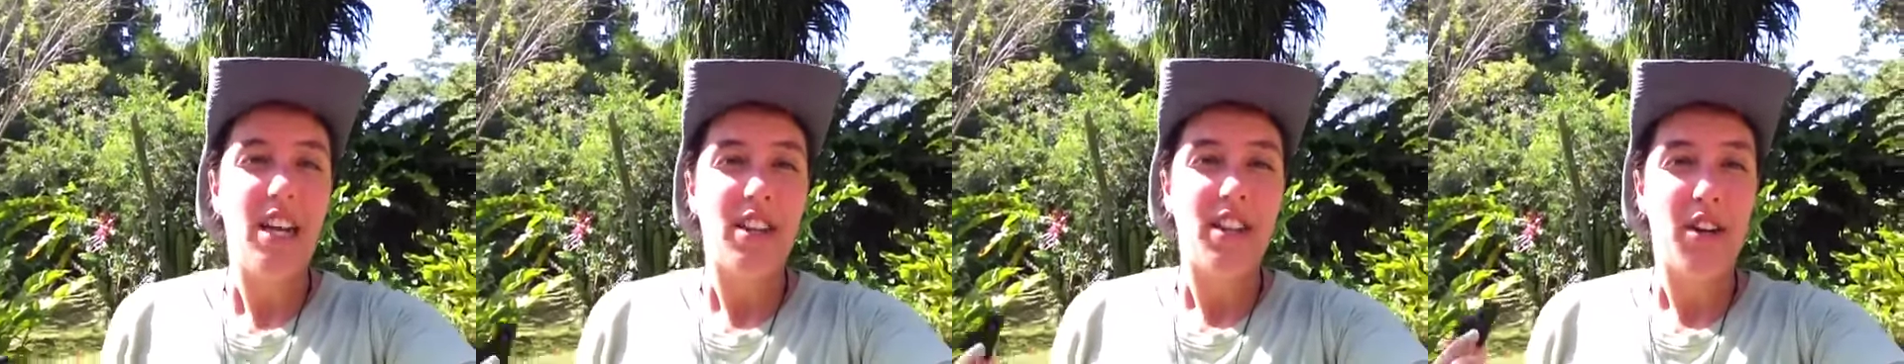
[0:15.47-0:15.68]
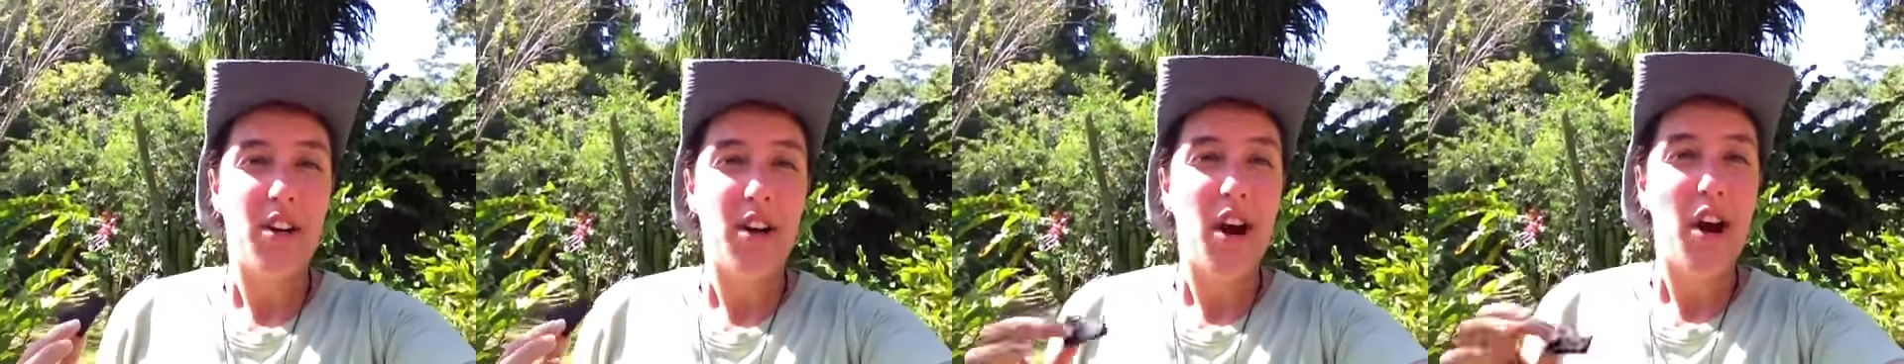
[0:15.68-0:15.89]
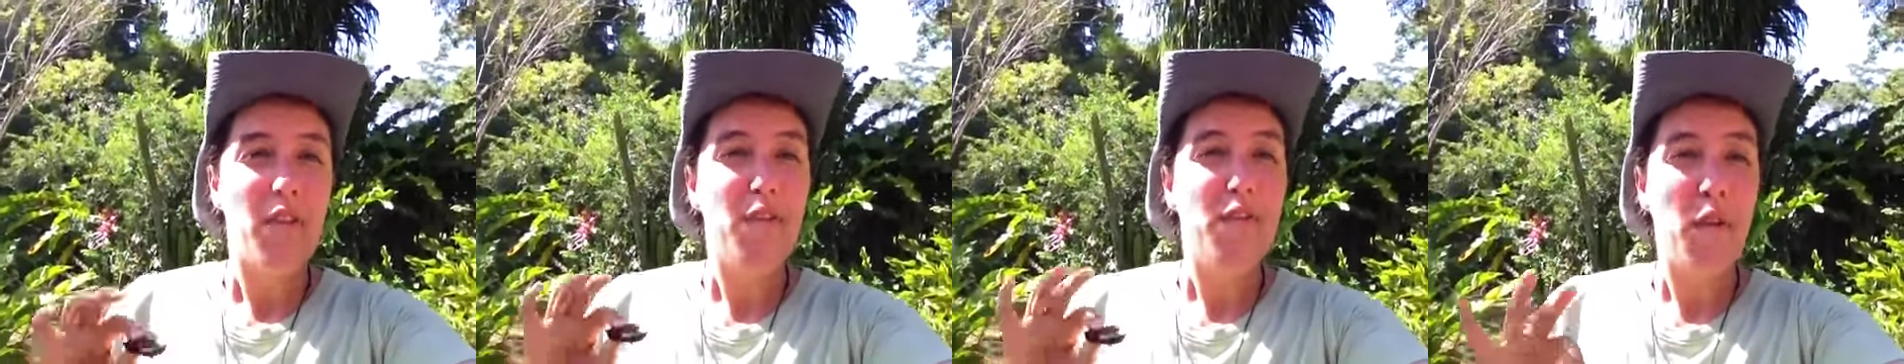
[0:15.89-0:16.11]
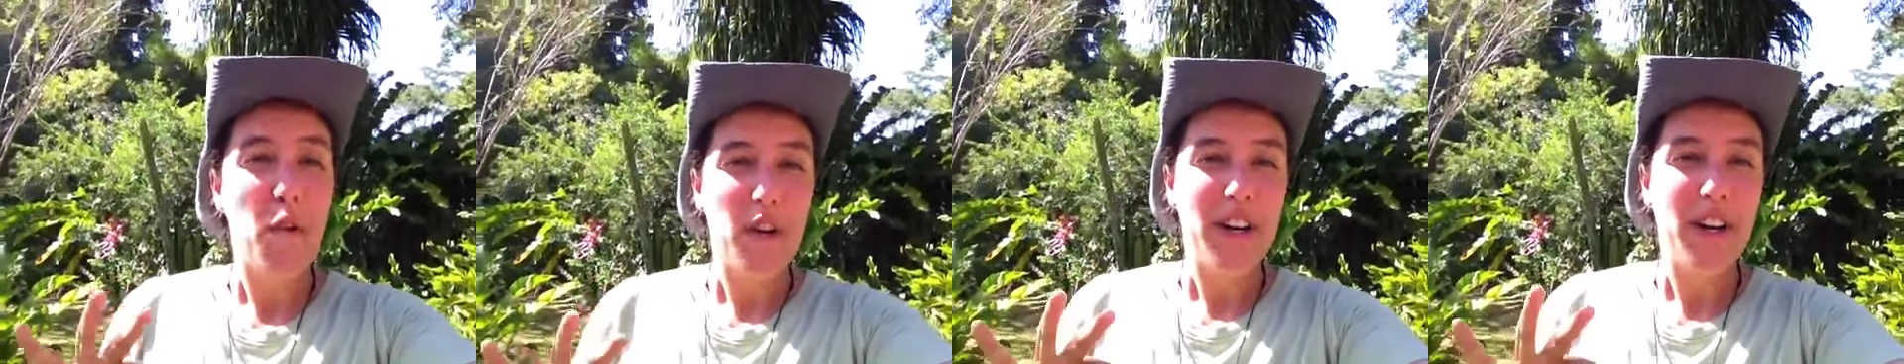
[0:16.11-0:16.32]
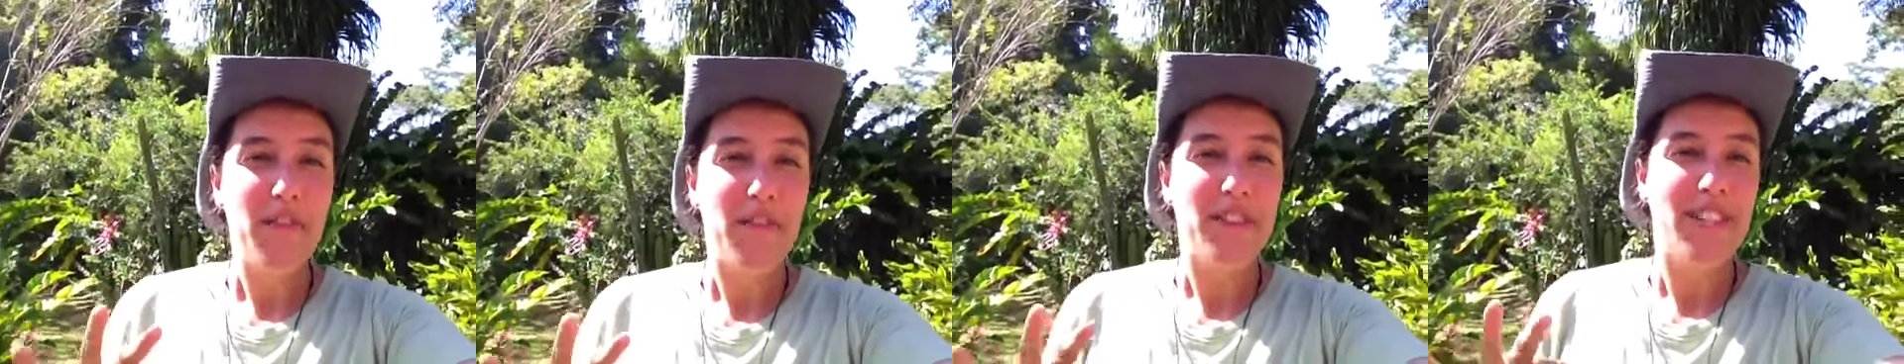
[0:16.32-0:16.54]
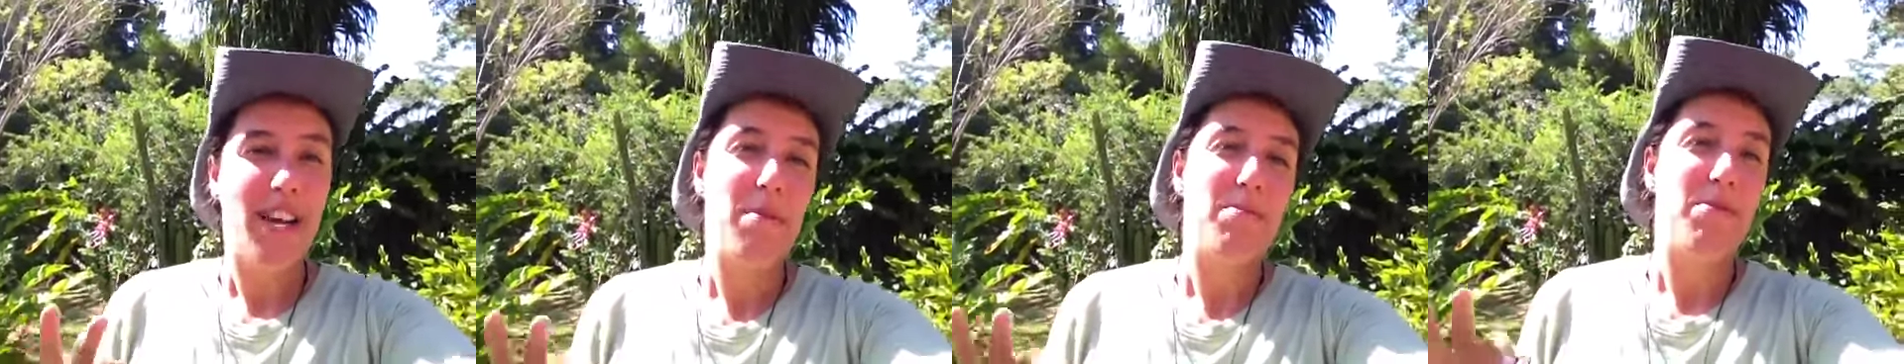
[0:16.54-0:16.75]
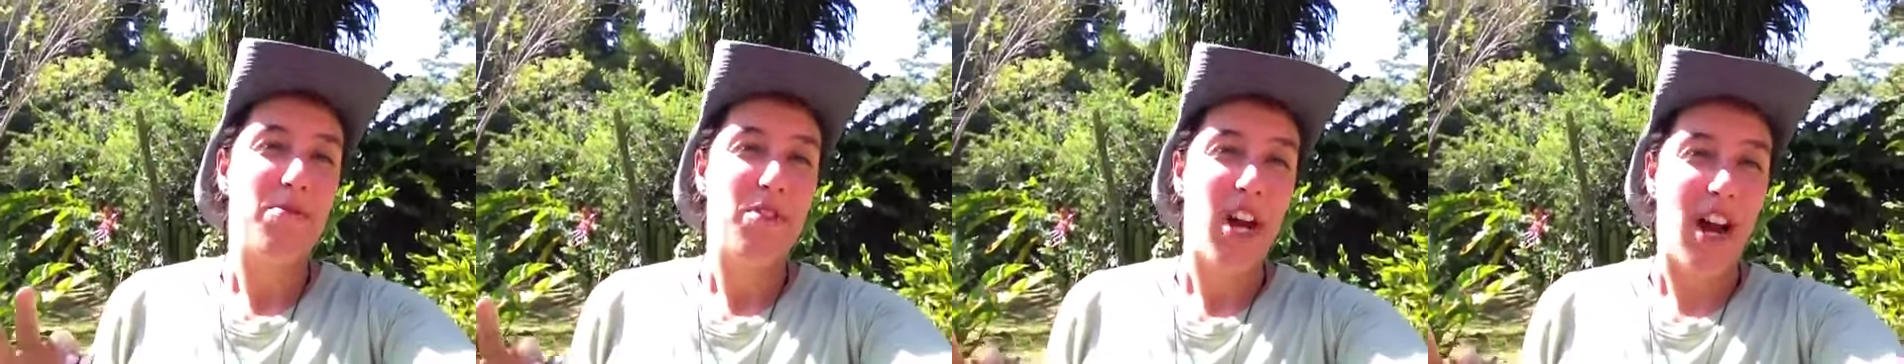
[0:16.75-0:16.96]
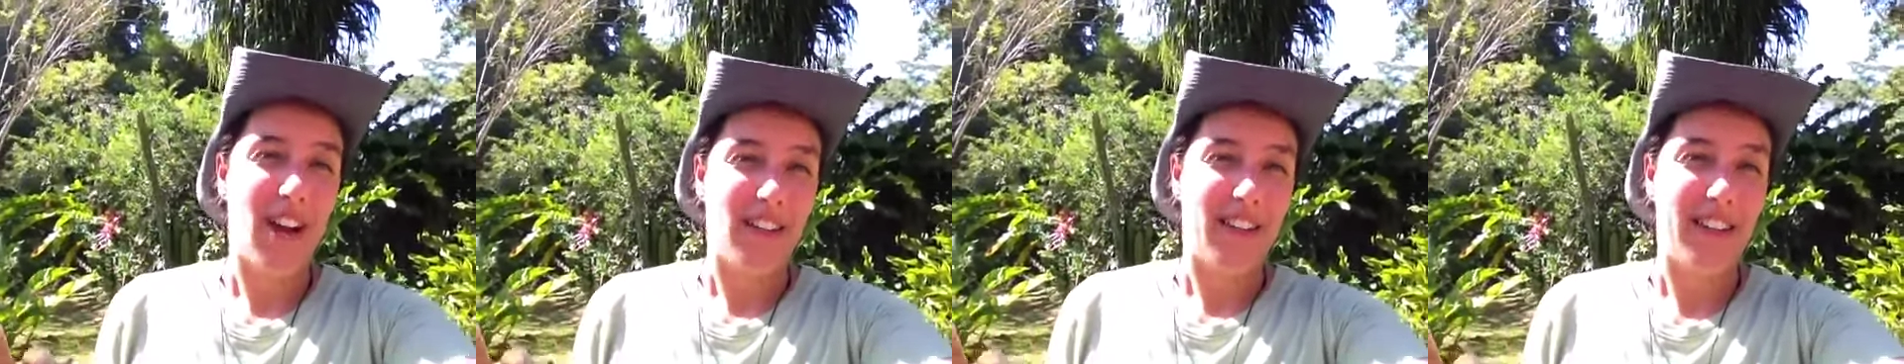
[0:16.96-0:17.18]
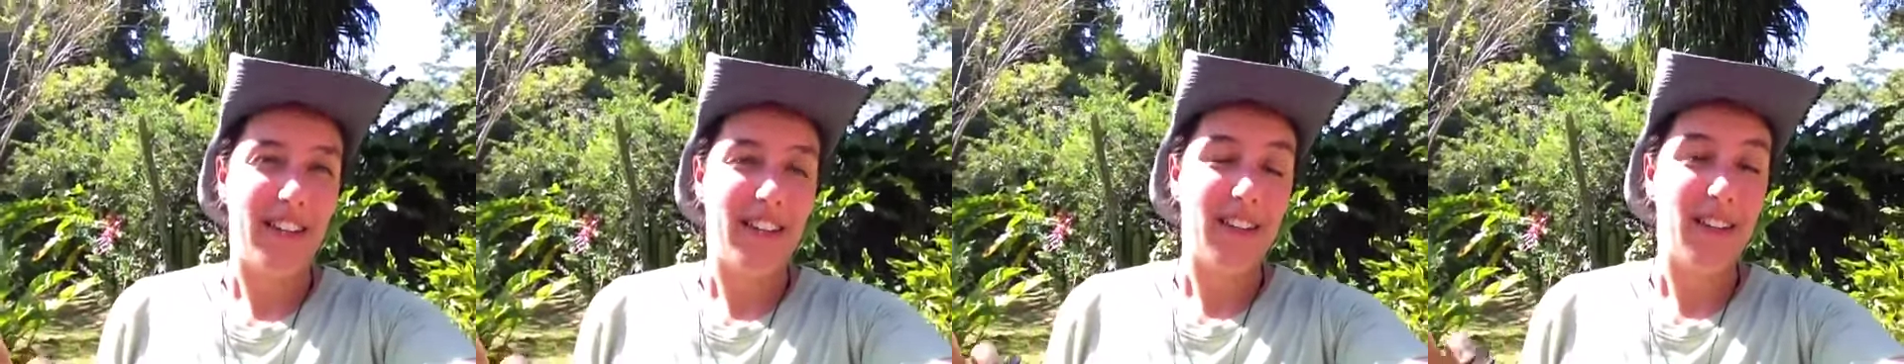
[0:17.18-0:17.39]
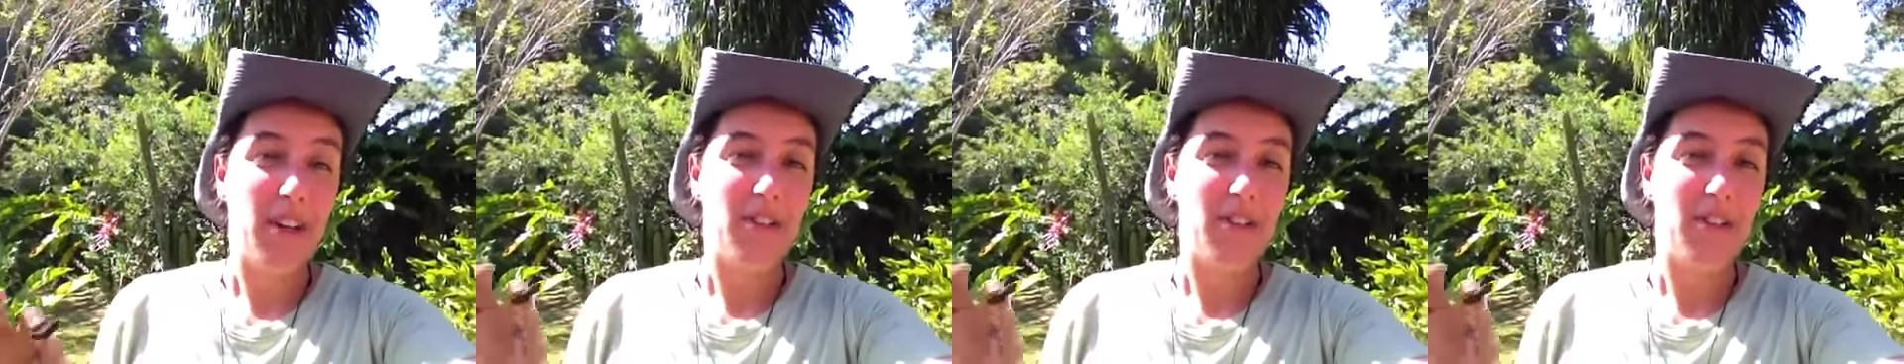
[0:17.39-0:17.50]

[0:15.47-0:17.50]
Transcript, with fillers: There are four different types of chocolate.